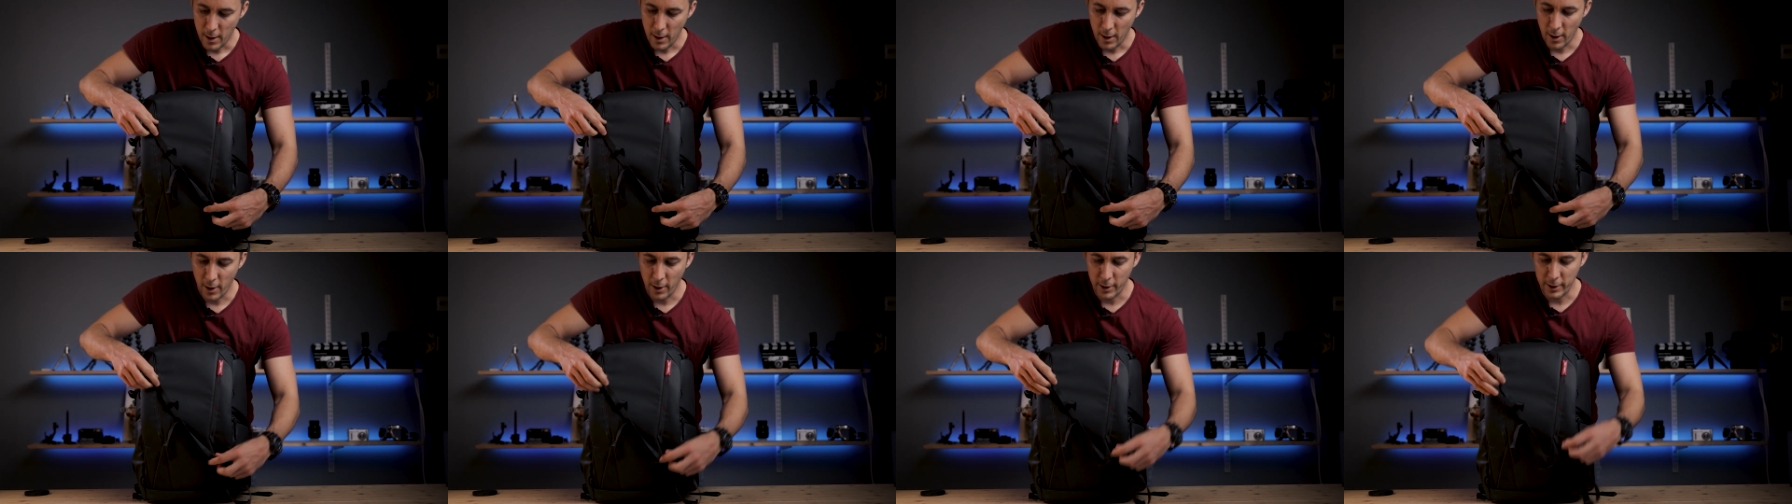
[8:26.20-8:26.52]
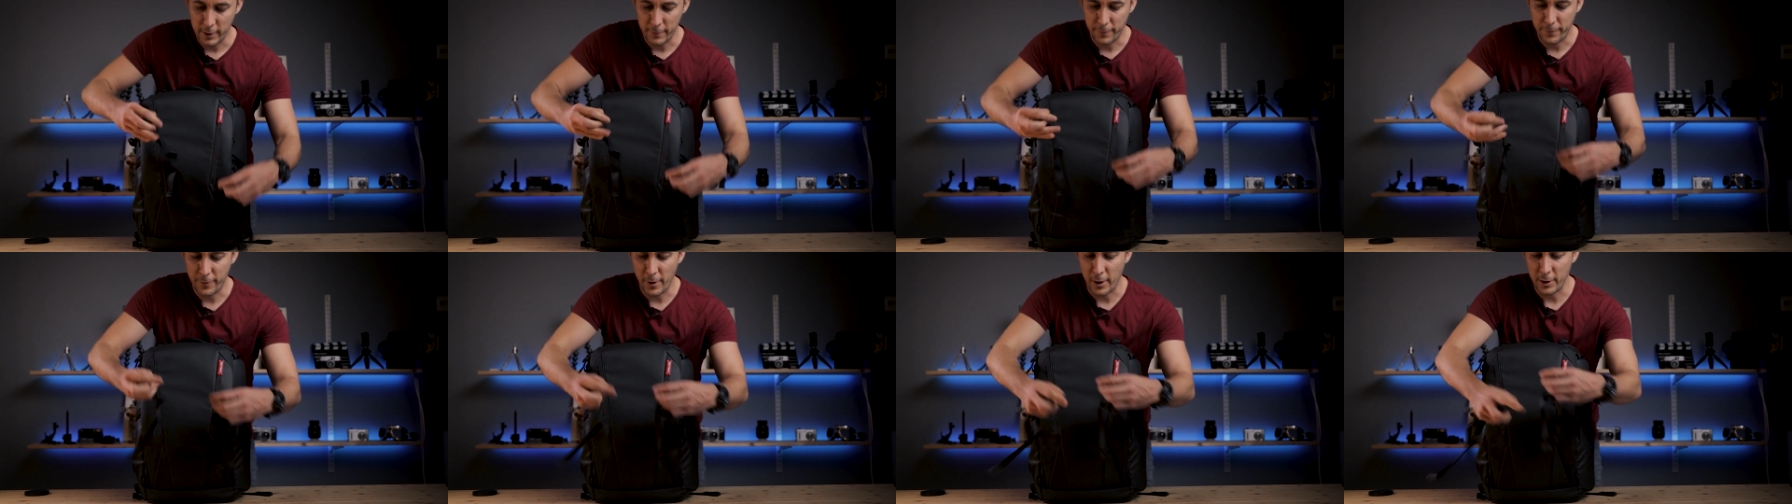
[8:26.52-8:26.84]
on
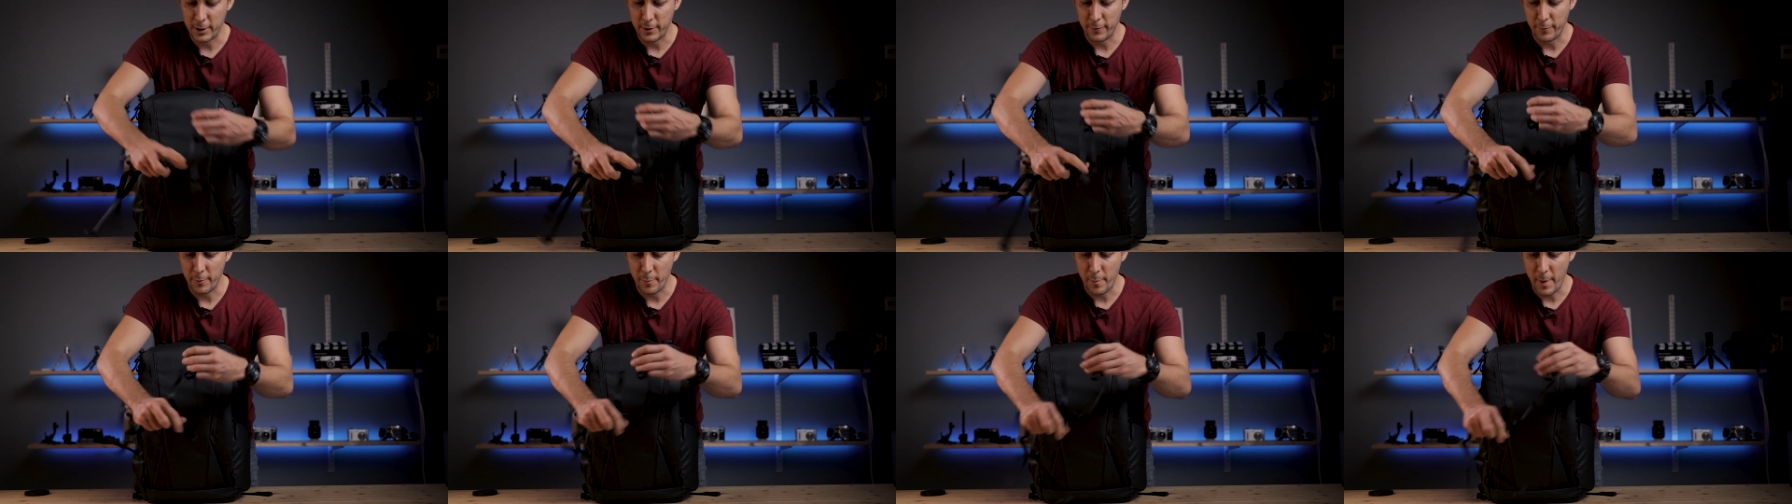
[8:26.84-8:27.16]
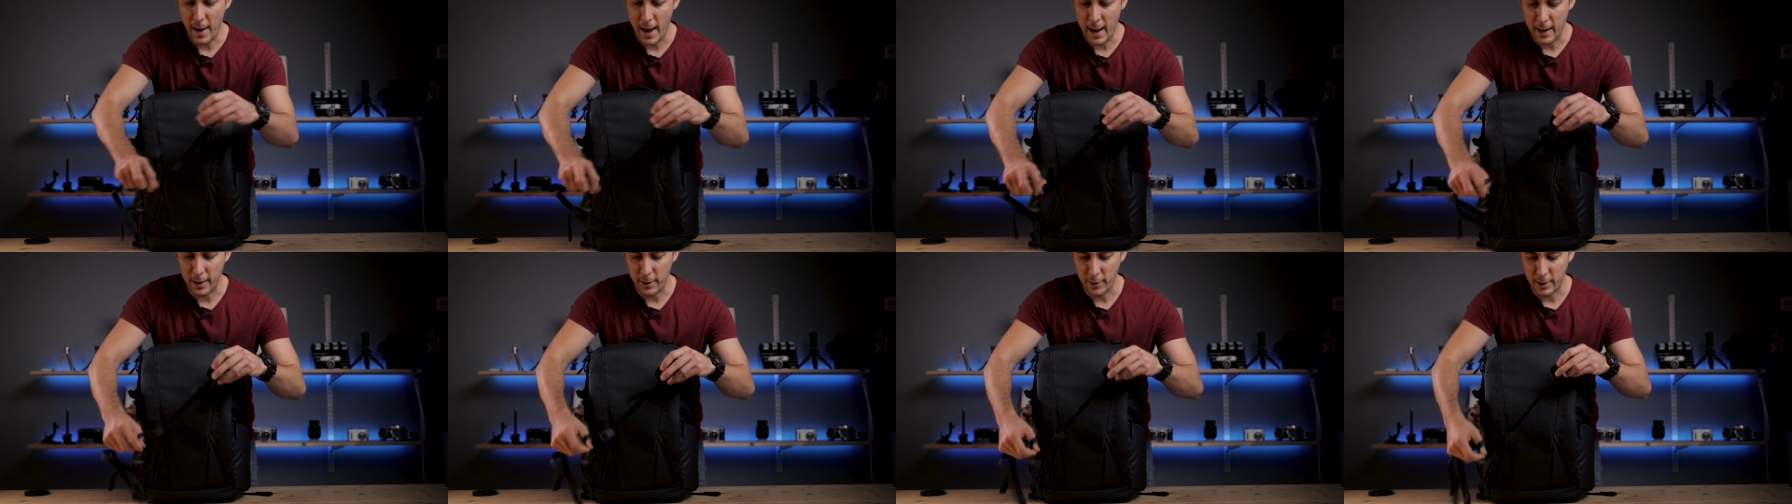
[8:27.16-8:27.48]
the front of the
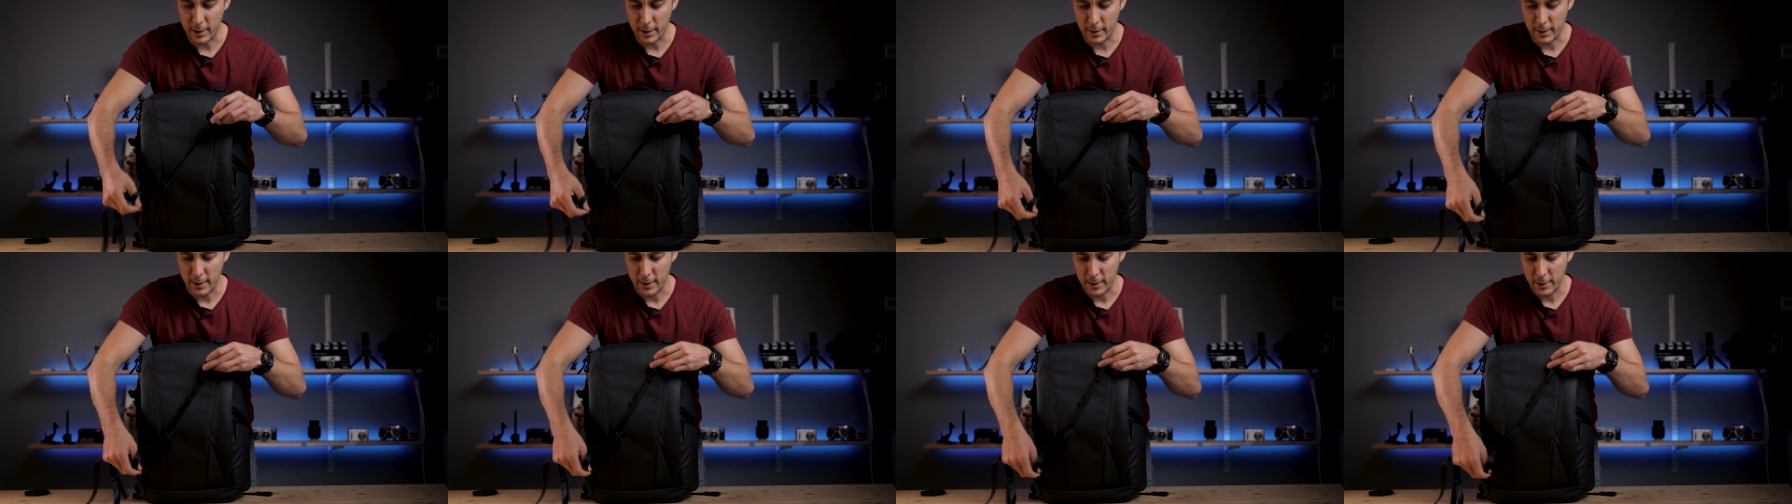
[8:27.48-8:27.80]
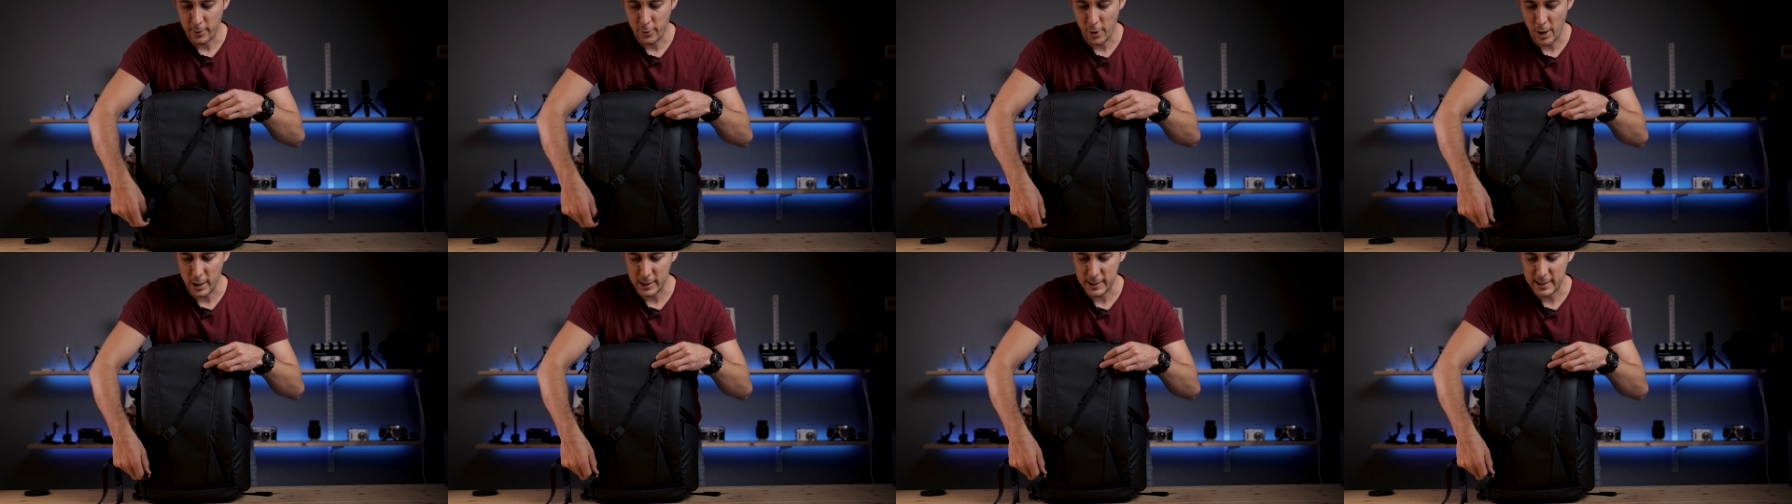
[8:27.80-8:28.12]
bag you can
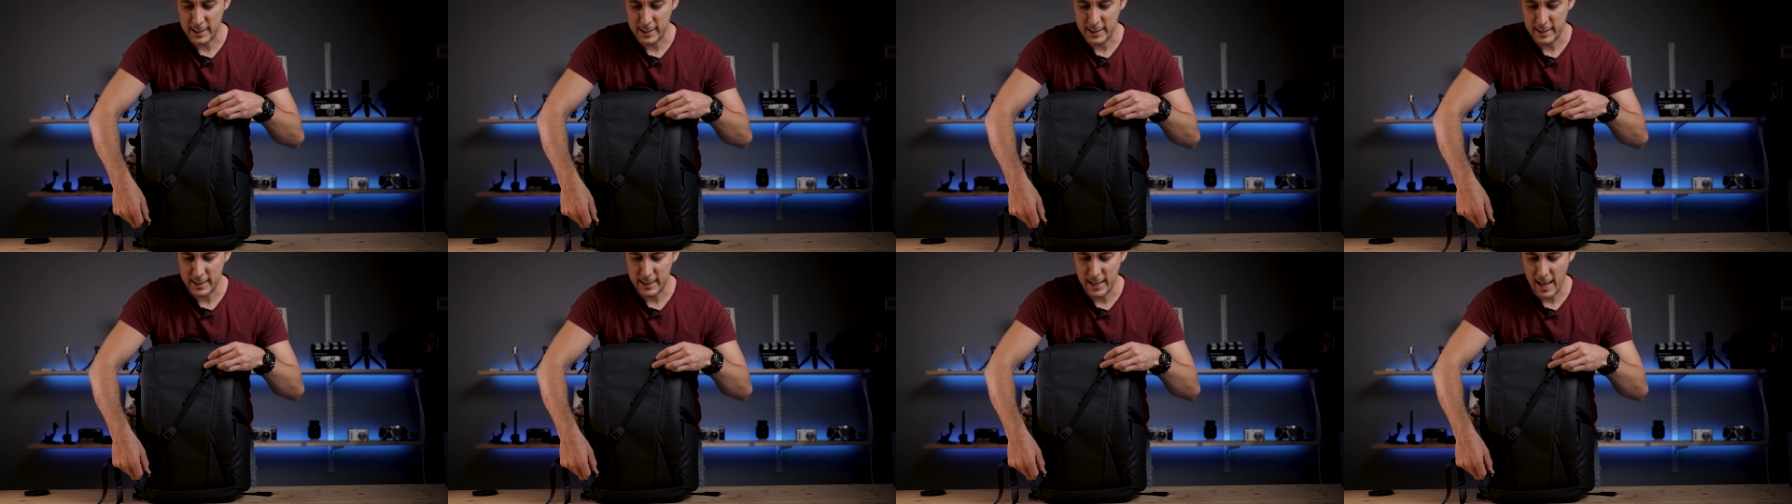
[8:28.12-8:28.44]
cross